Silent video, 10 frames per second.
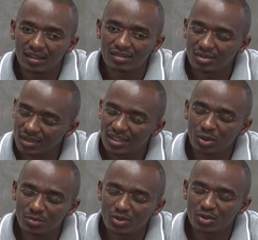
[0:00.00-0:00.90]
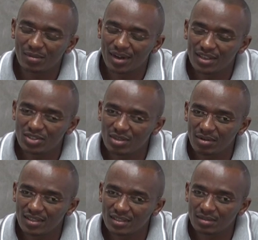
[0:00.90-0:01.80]
So it helps you to manage your
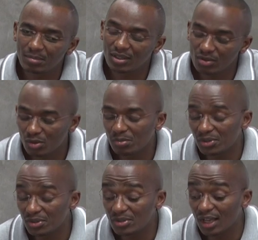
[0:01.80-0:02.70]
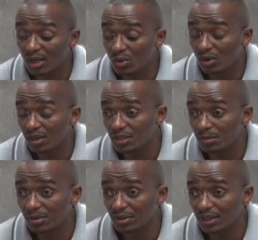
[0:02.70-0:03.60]
waste, but also produce high-quality
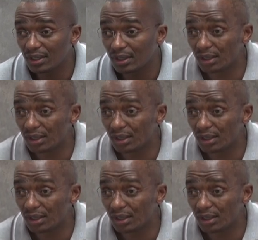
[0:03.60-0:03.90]
protein.